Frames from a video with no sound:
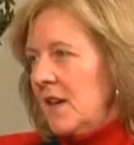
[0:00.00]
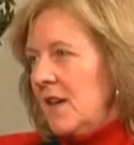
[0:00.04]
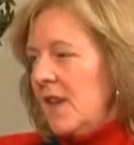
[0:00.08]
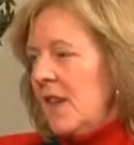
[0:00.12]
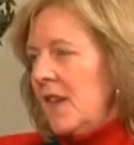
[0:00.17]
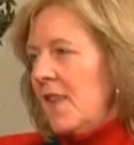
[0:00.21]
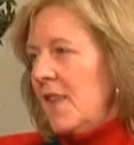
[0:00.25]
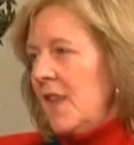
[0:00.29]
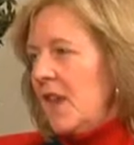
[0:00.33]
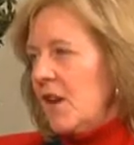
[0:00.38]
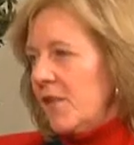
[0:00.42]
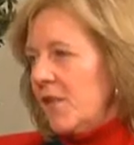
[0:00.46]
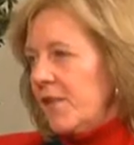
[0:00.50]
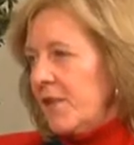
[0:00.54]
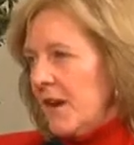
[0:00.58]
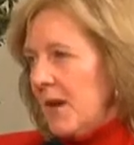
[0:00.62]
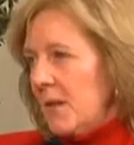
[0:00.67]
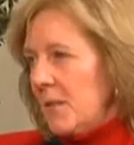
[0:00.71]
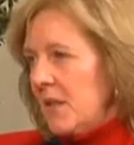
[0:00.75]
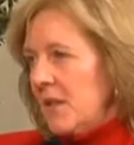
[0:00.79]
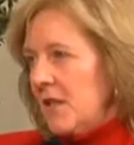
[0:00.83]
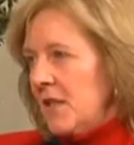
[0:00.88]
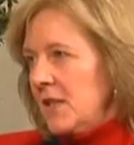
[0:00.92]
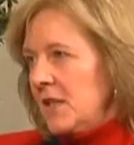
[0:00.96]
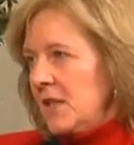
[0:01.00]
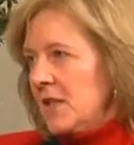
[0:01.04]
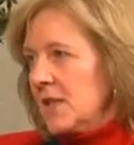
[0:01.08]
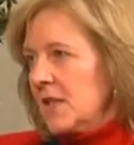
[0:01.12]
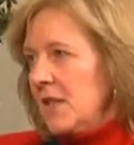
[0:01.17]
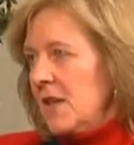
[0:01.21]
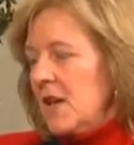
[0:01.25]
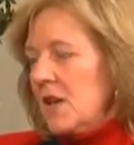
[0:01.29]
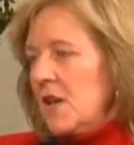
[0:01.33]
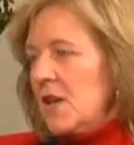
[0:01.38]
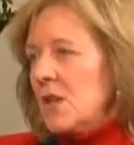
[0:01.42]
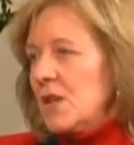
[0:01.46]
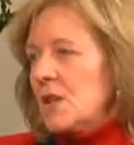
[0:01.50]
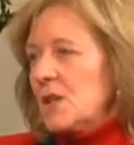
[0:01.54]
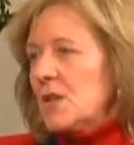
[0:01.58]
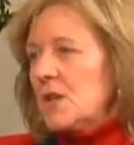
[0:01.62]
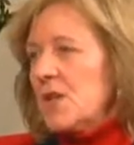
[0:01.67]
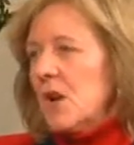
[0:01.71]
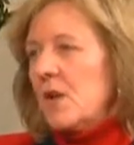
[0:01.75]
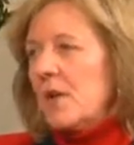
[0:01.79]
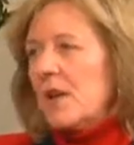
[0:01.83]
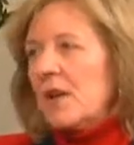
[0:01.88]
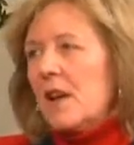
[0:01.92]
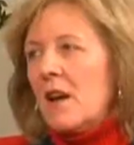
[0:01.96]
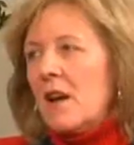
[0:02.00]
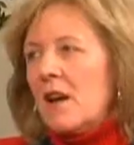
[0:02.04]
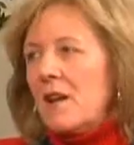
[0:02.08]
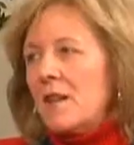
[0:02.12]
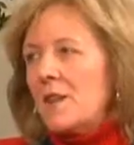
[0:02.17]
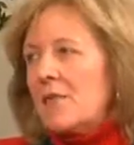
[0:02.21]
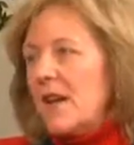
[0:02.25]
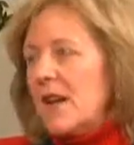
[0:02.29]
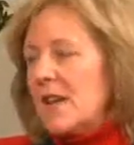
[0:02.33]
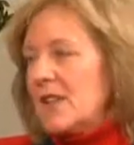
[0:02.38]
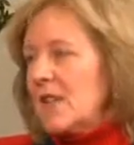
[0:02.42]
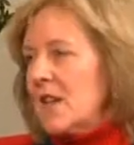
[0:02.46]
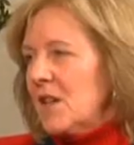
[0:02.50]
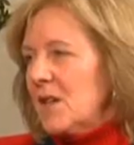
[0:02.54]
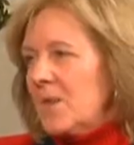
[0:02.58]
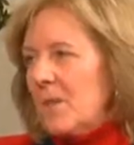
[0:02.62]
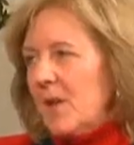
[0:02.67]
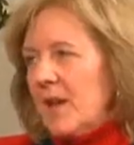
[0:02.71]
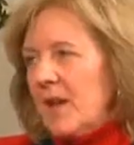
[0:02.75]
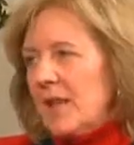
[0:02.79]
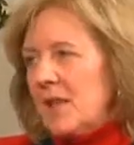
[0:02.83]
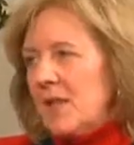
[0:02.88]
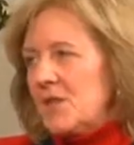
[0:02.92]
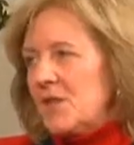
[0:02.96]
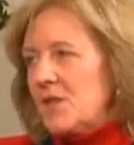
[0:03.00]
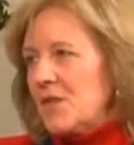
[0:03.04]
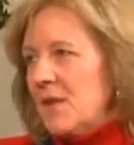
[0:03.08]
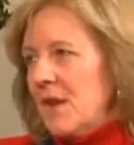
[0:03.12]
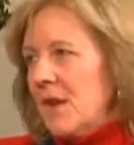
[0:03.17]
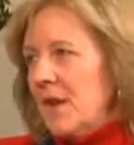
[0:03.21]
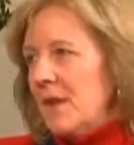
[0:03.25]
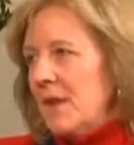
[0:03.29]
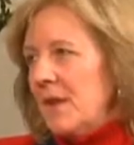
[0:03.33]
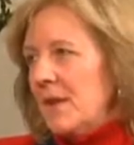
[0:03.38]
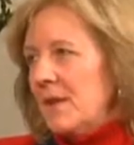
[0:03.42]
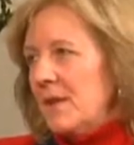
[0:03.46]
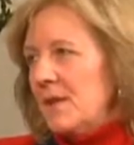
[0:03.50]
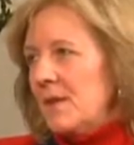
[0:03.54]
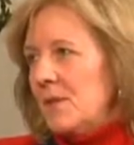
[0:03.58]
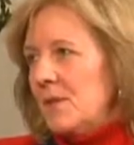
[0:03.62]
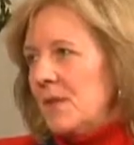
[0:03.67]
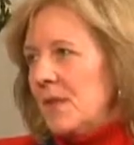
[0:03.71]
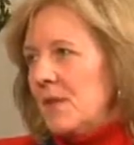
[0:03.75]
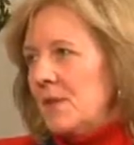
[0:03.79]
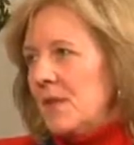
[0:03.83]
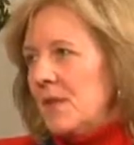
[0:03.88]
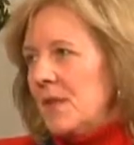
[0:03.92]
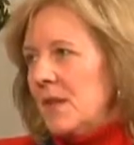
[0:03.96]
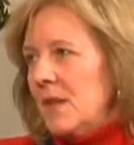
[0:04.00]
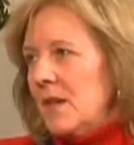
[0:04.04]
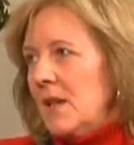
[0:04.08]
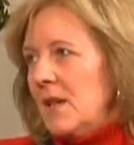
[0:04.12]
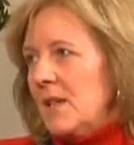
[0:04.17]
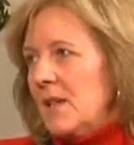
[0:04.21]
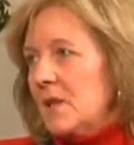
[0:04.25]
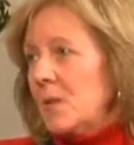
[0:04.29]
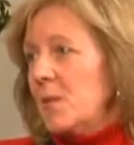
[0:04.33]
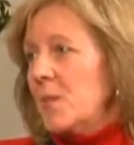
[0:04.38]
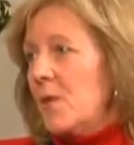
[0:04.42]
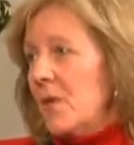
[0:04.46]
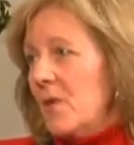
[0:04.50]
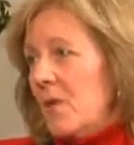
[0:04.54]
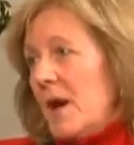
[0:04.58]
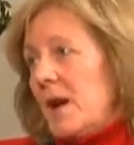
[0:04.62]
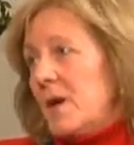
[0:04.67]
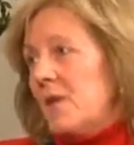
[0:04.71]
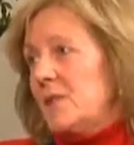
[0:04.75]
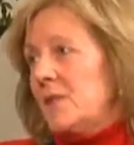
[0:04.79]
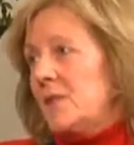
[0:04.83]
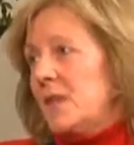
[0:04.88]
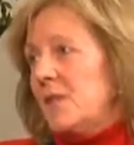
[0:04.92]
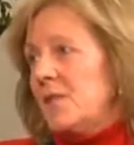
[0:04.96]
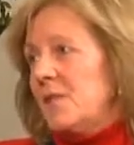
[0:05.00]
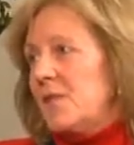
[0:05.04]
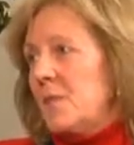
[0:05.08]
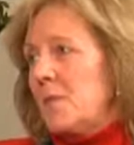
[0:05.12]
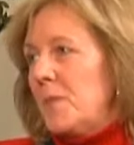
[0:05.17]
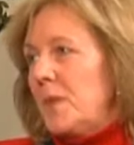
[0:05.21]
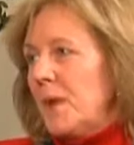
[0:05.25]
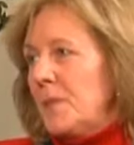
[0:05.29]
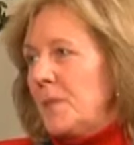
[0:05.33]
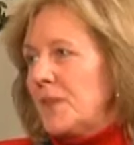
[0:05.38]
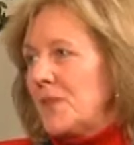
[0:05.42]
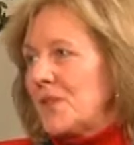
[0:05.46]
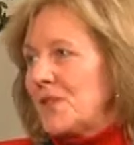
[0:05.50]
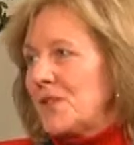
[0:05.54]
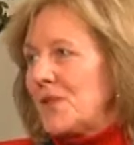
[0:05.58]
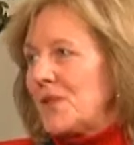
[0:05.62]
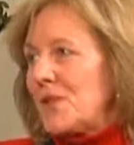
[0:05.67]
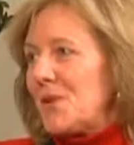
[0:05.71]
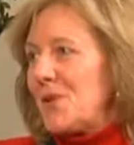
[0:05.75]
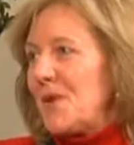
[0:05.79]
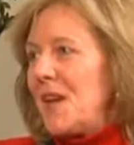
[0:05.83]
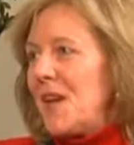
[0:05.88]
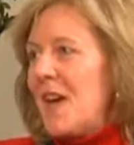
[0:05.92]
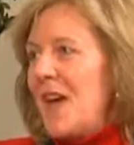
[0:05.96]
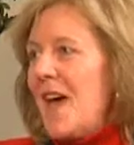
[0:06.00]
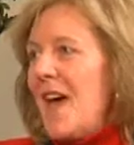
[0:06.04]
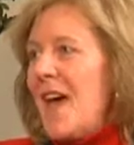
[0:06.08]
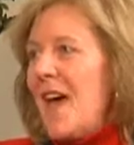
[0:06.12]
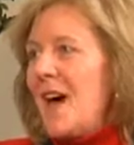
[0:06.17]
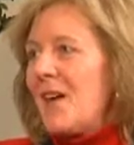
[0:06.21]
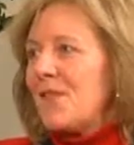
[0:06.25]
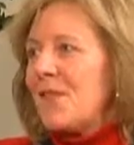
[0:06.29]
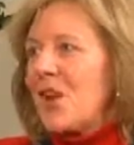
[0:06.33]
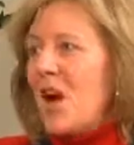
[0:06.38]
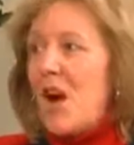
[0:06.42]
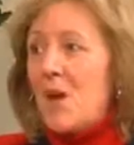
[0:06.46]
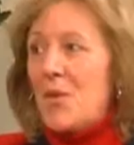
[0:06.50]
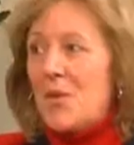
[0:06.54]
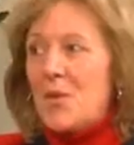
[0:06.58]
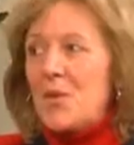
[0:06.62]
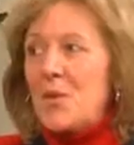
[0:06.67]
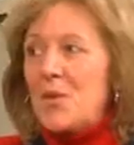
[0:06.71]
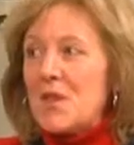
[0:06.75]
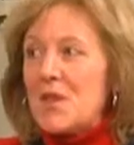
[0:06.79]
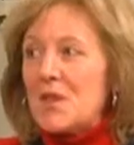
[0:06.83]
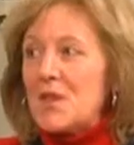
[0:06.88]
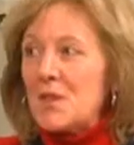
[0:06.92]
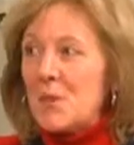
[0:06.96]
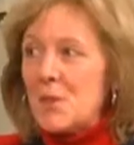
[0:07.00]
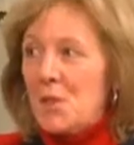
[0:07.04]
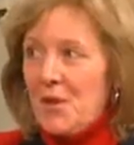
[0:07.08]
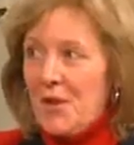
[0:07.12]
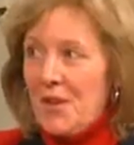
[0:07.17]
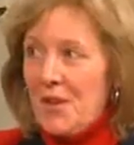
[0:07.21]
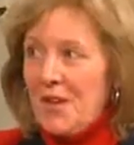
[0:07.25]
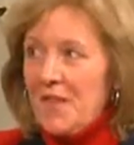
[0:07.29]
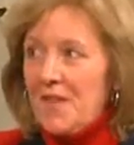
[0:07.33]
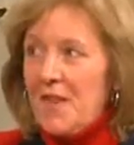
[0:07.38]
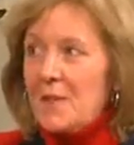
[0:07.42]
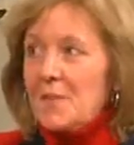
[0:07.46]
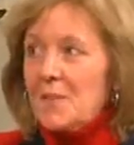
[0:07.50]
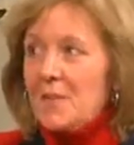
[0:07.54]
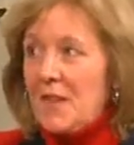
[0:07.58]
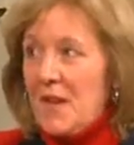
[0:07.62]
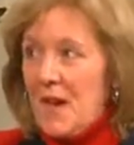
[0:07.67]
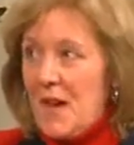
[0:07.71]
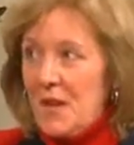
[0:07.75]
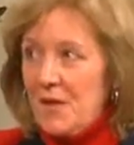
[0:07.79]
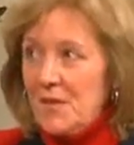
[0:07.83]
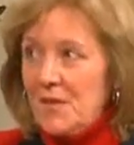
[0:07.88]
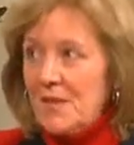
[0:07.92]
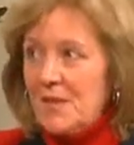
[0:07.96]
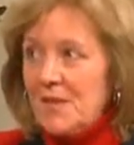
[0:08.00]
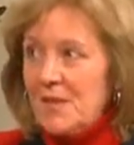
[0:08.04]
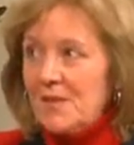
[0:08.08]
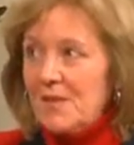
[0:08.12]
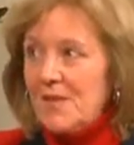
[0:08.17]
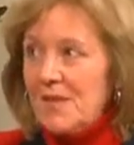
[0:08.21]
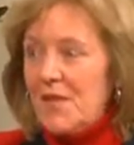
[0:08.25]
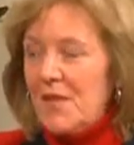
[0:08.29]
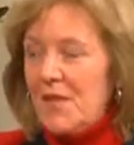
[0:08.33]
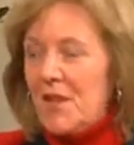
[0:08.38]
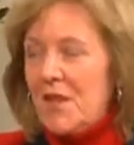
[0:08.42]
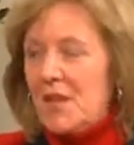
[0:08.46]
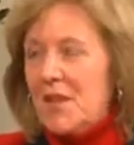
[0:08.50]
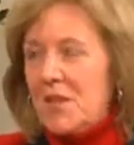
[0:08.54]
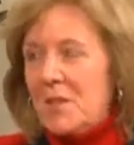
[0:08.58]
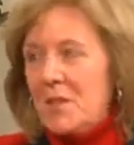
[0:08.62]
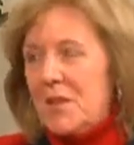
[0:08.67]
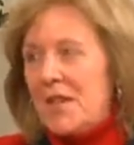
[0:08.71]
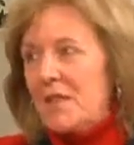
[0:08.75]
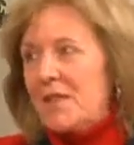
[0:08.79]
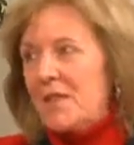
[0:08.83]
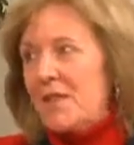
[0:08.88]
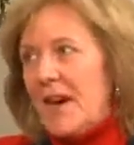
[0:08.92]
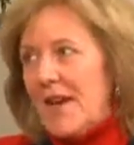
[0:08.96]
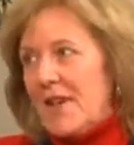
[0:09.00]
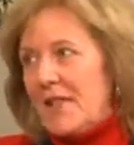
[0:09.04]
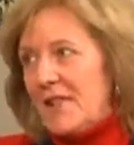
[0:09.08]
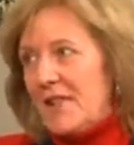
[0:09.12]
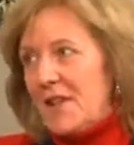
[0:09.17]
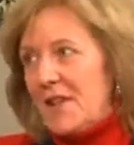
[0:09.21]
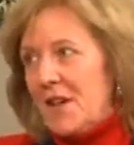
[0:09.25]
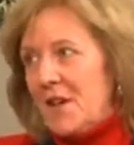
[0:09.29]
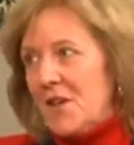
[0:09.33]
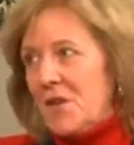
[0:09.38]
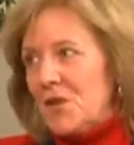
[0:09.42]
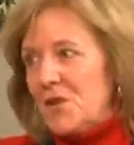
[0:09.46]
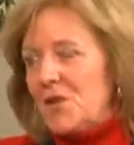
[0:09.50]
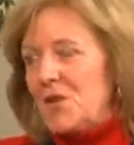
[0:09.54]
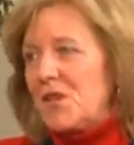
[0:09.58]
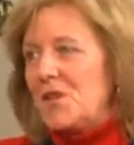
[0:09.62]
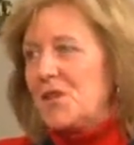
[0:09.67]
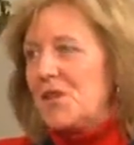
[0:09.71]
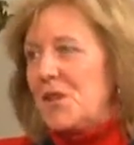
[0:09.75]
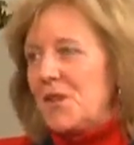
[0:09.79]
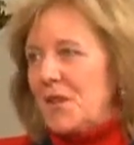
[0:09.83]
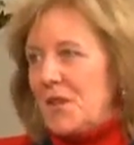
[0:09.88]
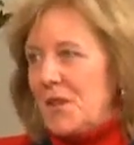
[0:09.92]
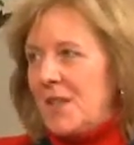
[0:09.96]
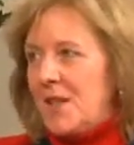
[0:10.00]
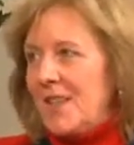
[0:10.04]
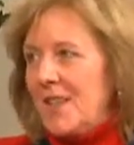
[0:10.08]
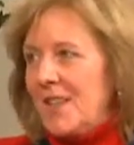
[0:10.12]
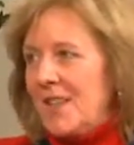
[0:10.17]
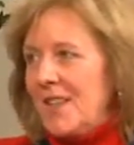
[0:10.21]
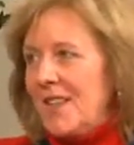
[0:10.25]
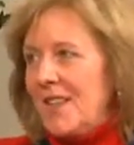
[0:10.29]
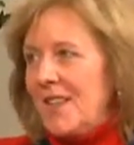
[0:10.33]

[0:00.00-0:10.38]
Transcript: and their families. So in our advanced care planning training, it's a prerequisite for people to have gone through this work themselves. If they're going to be advising others to do it,